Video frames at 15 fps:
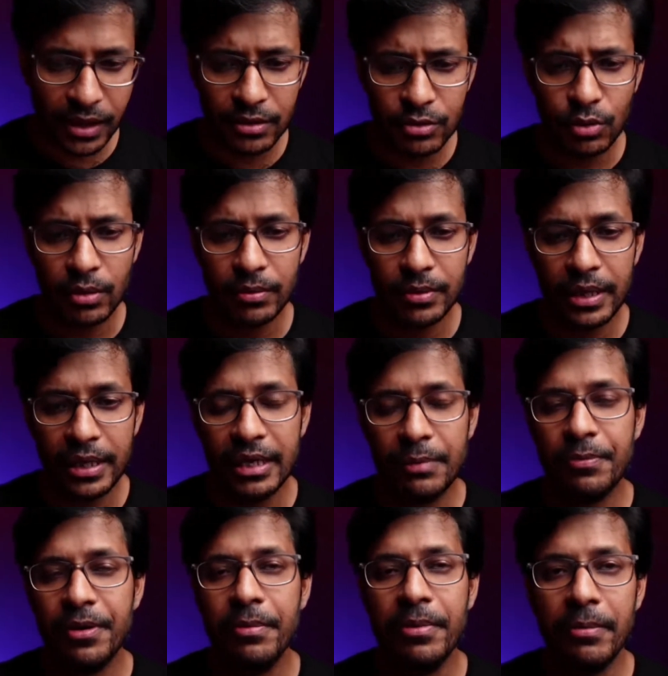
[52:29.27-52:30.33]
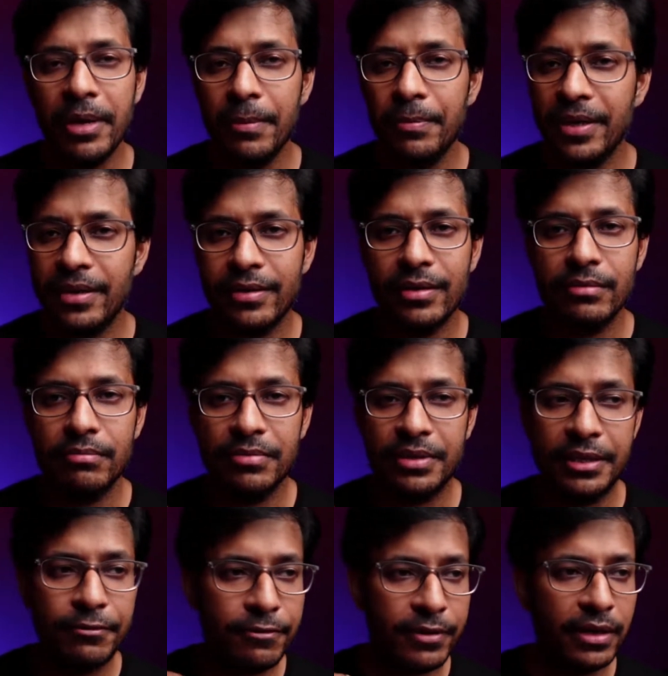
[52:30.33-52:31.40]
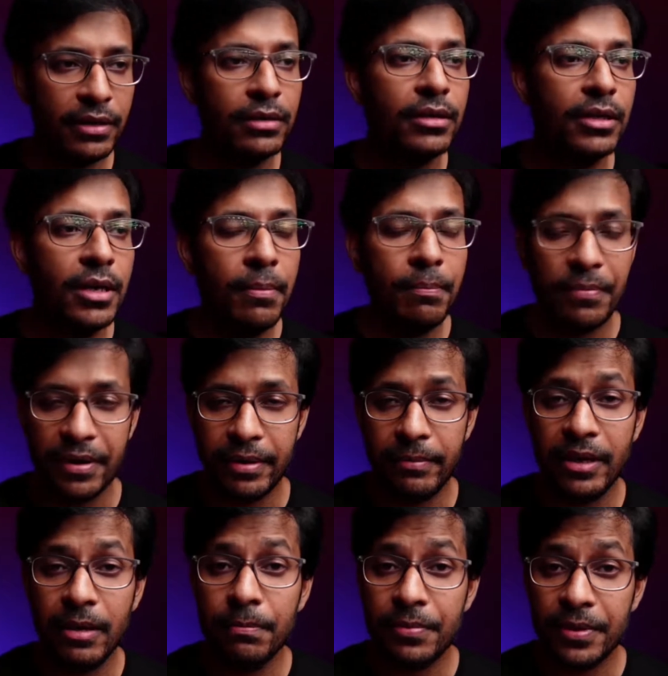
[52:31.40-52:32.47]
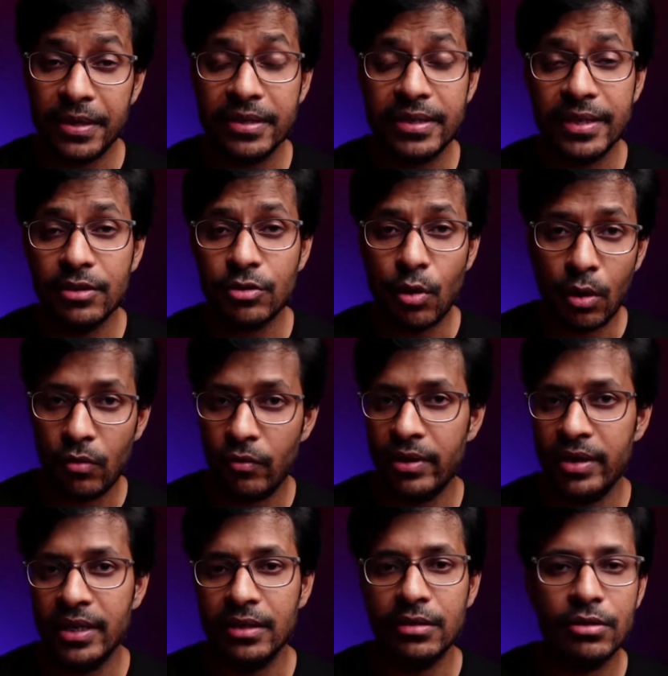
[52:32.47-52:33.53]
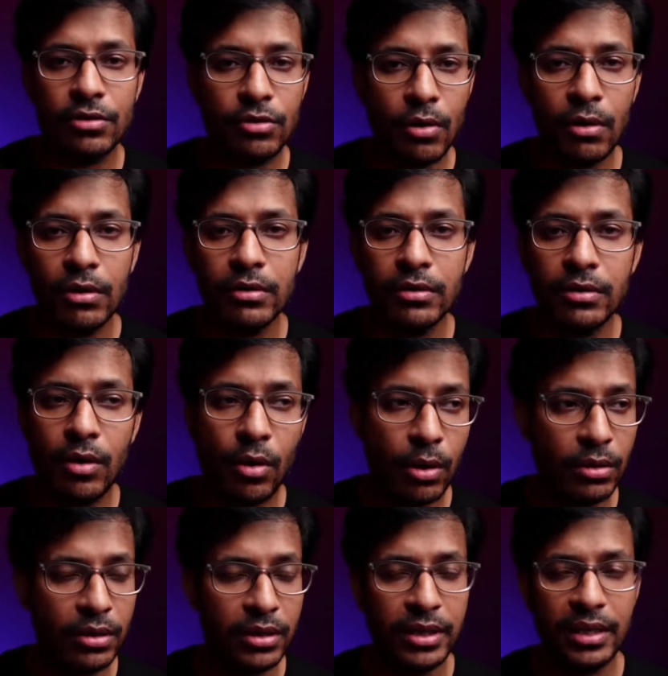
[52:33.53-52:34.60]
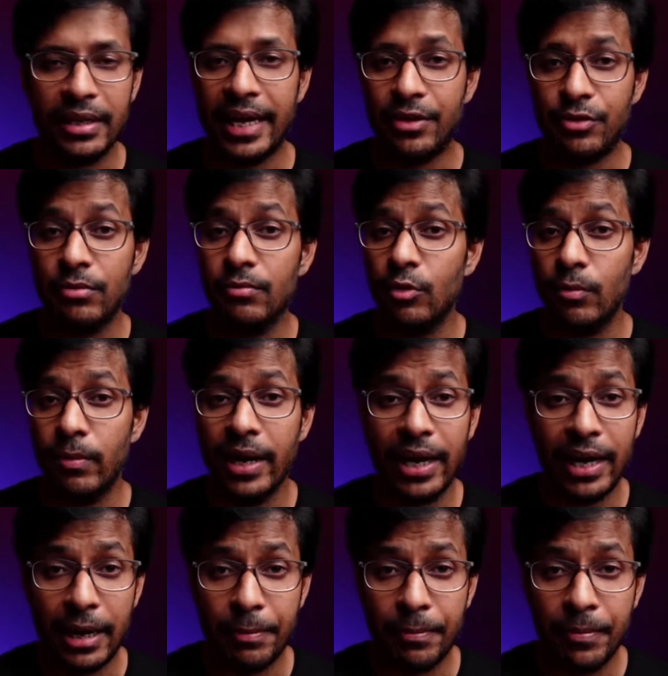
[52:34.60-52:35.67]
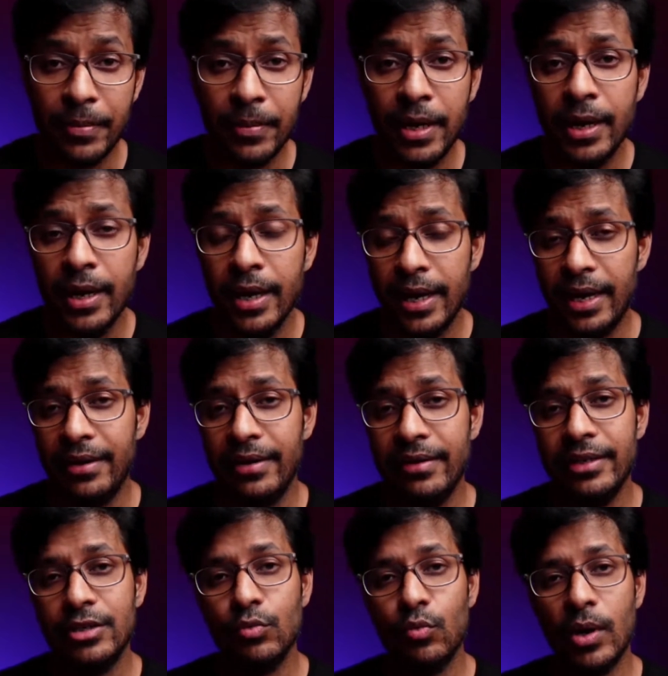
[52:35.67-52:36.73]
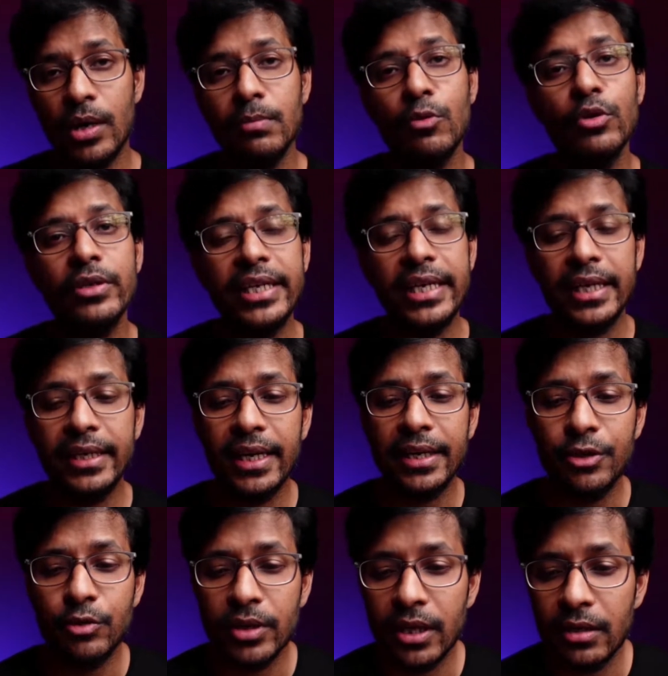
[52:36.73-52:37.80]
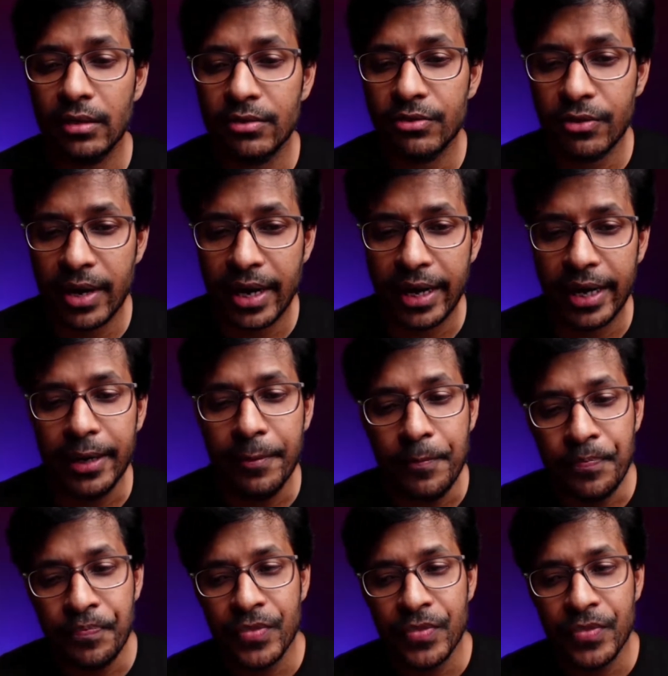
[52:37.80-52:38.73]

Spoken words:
So in the premium app there are different premium presets already installed on the Lightroom mobile app. And there is one more thing that you can try